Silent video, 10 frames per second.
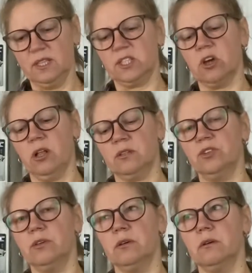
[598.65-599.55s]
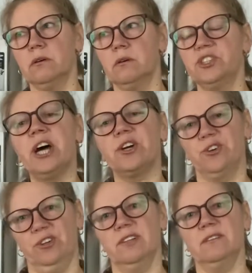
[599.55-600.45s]
It's called
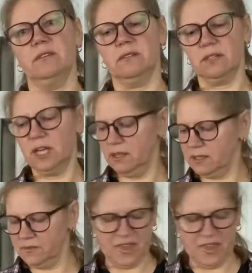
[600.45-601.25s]
charcoal color.